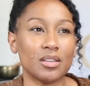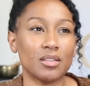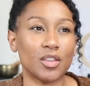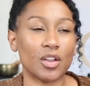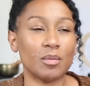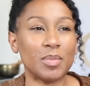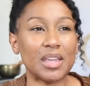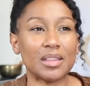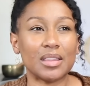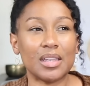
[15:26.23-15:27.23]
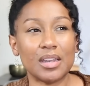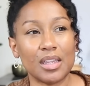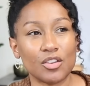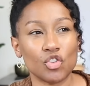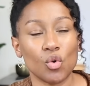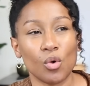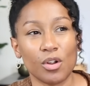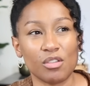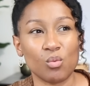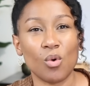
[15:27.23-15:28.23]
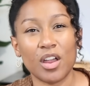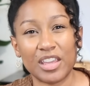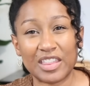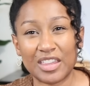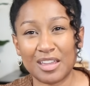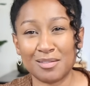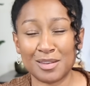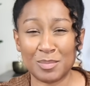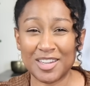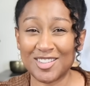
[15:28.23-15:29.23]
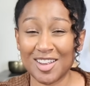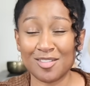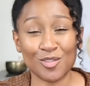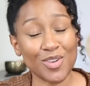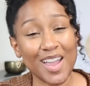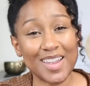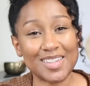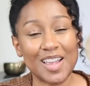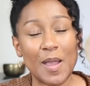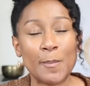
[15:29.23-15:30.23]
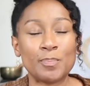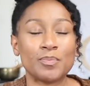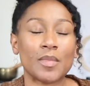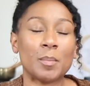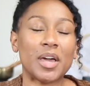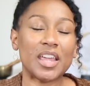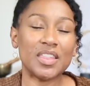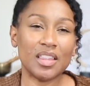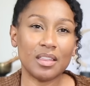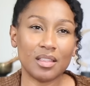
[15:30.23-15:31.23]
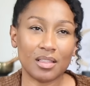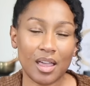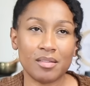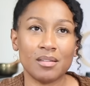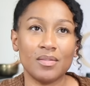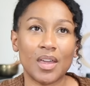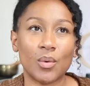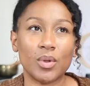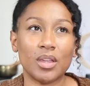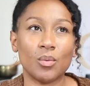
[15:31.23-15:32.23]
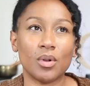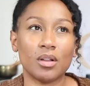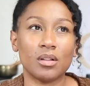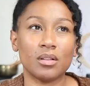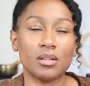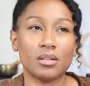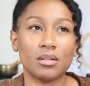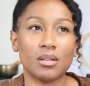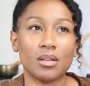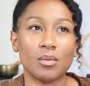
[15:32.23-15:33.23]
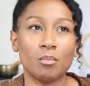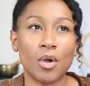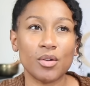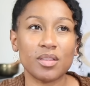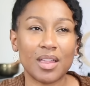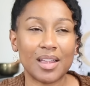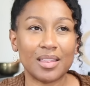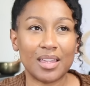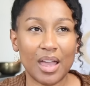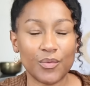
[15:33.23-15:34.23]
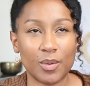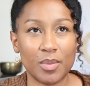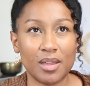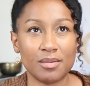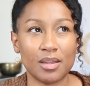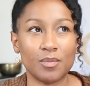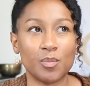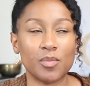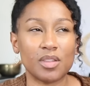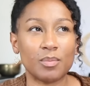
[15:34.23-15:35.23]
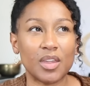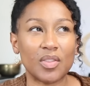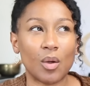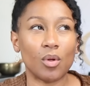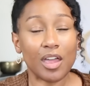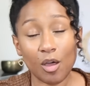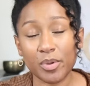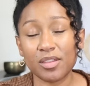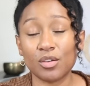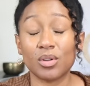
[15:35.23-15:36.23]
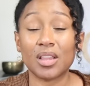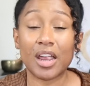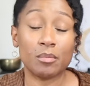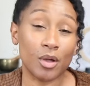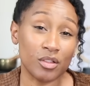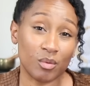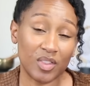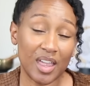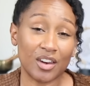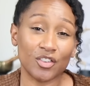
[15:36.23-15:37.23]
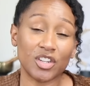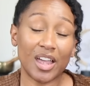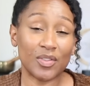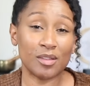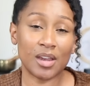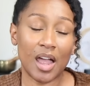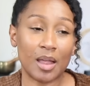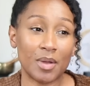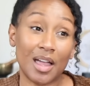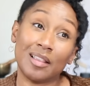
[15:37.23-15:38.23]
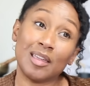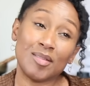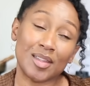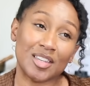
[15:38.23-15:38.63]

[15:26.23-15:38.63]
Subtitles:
there can be a leaning towards wanting things to be just right. But I think that the lesson that we will most likely get from this, and something that will help us to align most with the energy at this time, at least